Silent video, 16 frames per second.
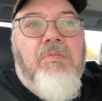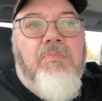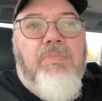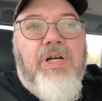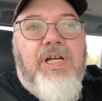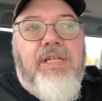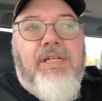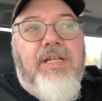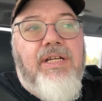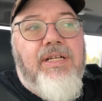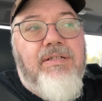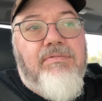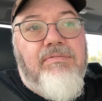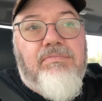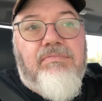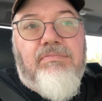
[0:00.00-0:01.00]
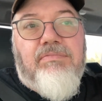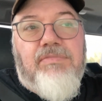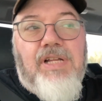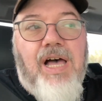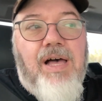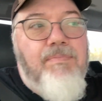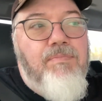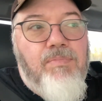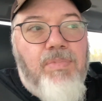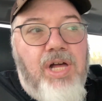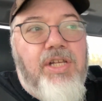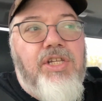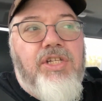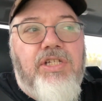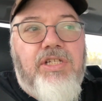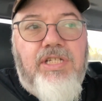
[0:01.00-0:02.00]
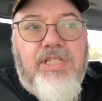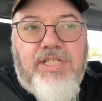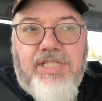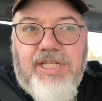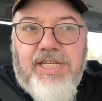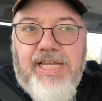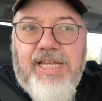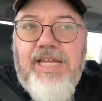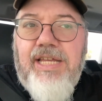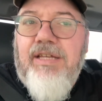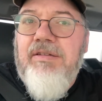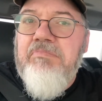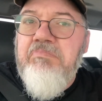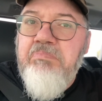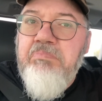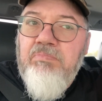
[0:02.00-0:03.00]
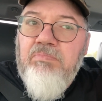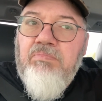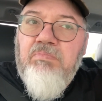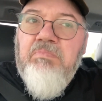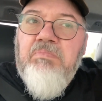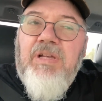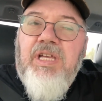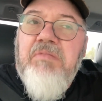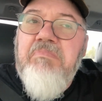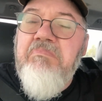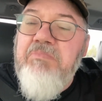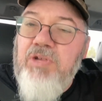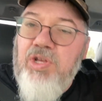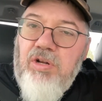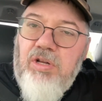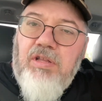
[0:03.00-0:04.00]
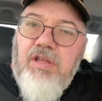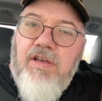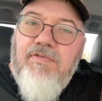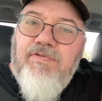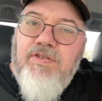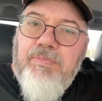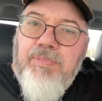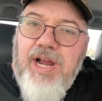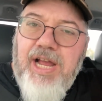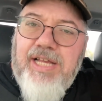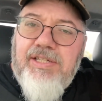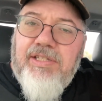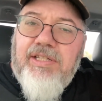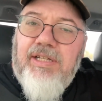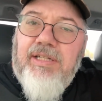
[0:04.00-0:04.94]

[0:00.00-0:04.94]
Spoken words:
but not much to see in middle of Nebraska.